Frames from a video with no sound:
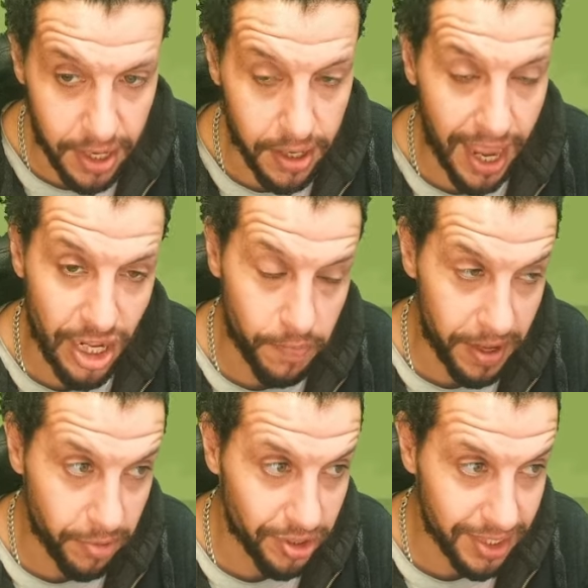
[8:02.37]
here and you'll
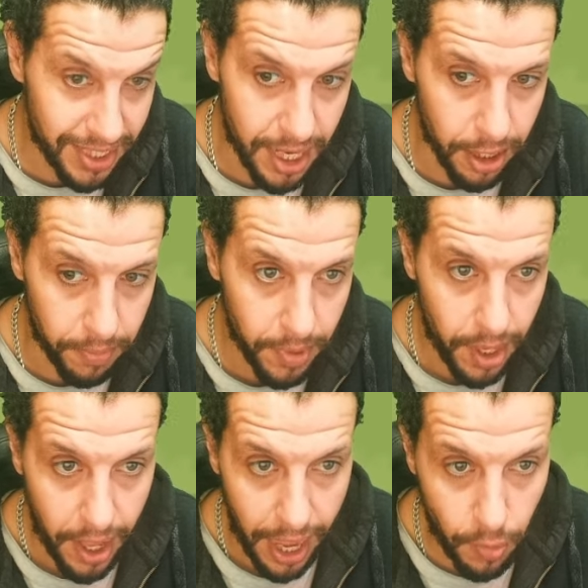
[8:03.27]
be able to see him.
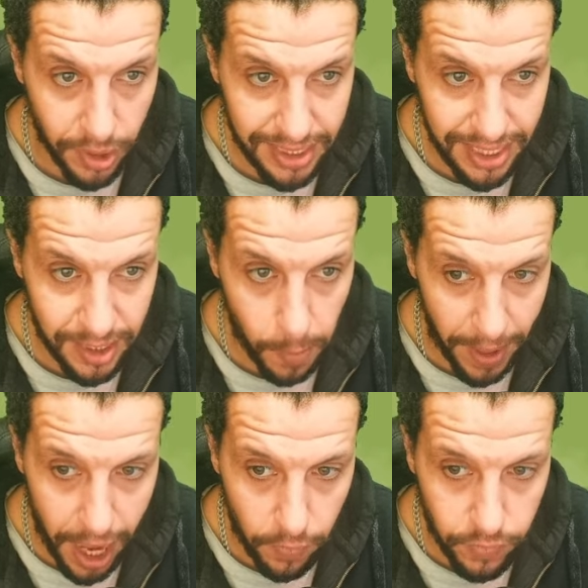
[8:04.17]
And once he
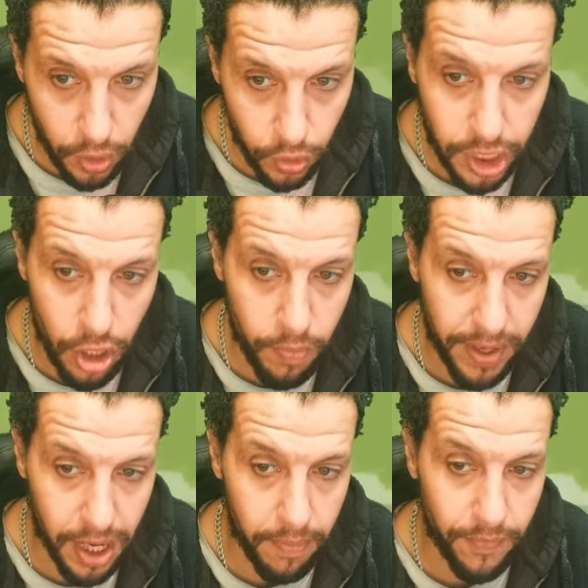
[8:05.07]
step out of the node, he'll
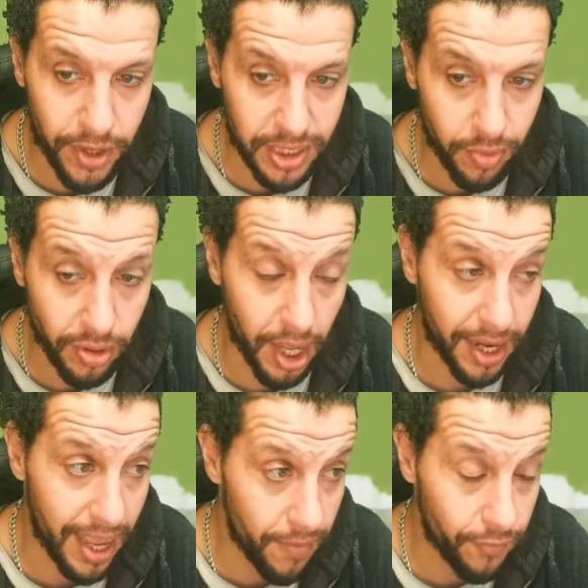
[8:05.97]
become visible
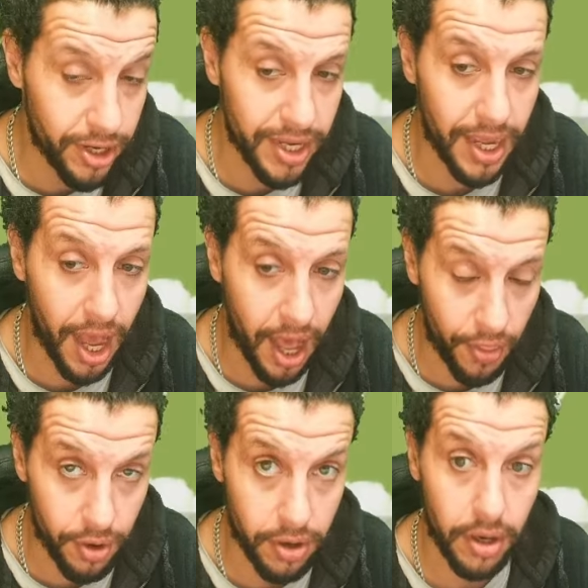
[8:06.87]
like every
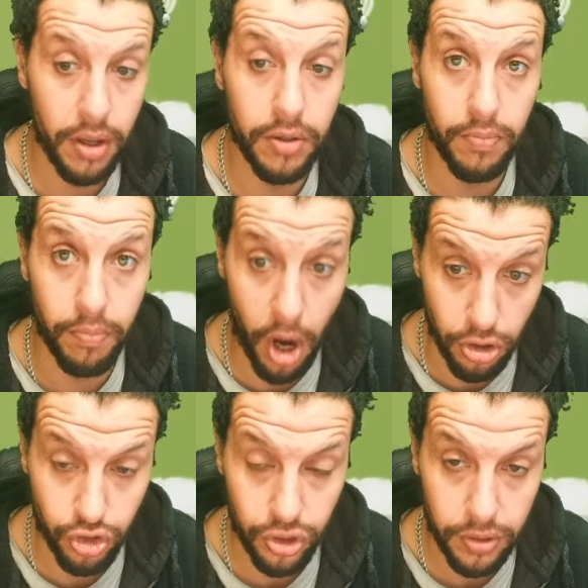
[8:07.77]
other march.